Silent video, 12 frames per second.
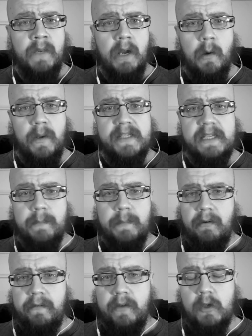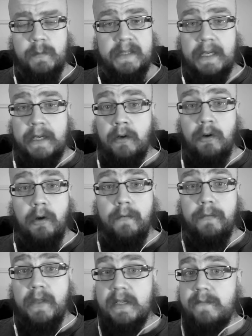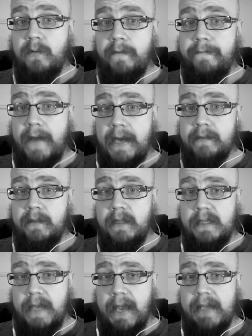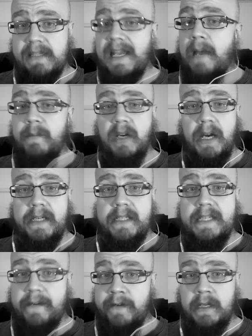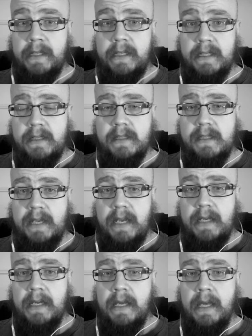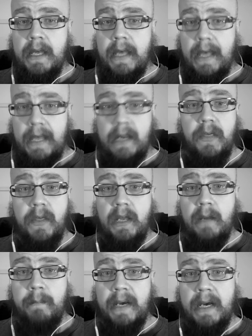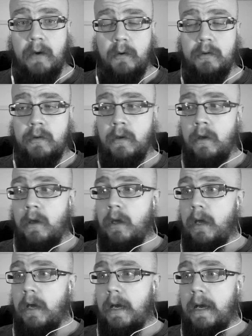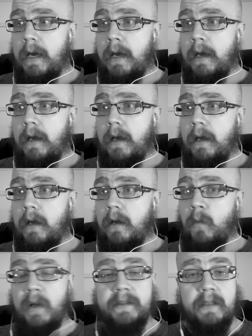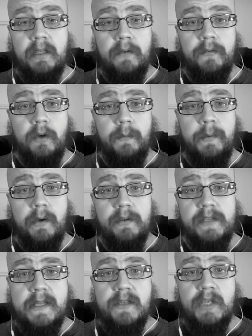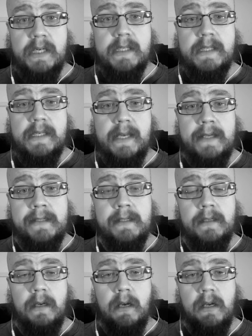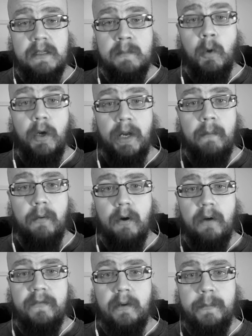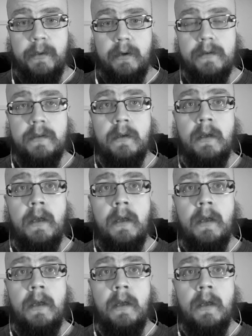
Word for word: OSCP reviews, but I don't know this for a fact. The exam guide definitely doesn't say anything about uh, quantity of computers. It just says a small number of computers.